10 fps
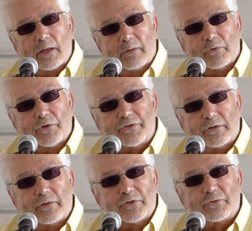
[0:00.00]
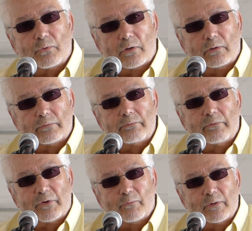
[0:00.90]
and emerged into this world
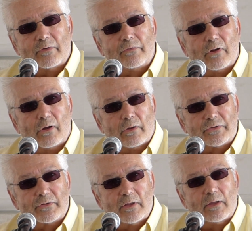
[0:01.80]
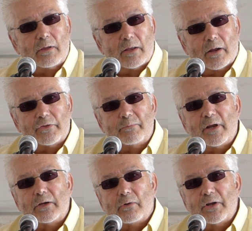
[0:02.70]
from Ribbon Falls, and on their
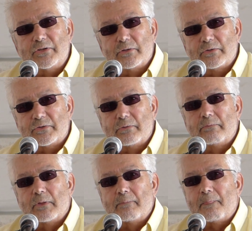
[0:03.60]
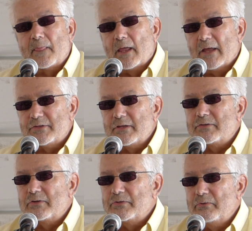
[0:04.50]
migrations,
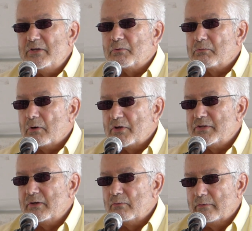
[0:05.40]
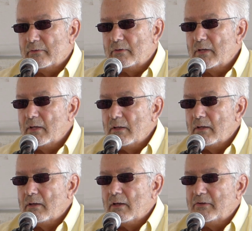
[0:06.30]
ancestor Zunis were crossing a river,
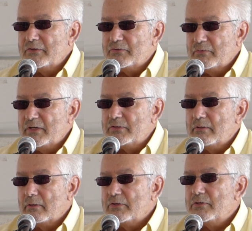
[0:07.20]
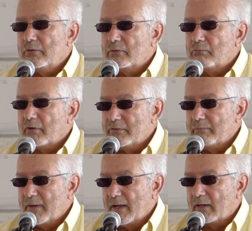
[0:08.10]
and the Zunis' children were on their
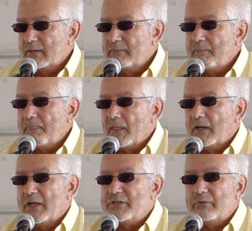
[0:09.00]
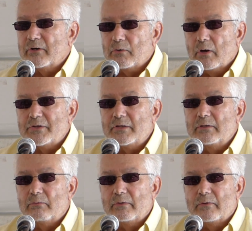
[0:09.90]
back. As they were crossing
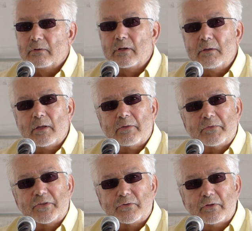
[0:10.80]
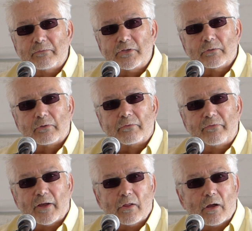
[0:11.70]
the river, the Zuni children
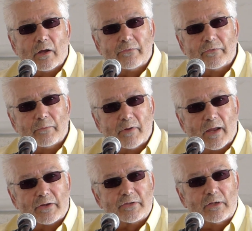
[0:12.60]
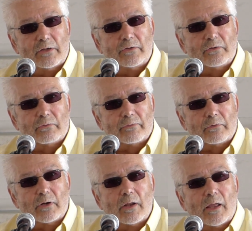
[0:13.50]
fell off their backs and into the river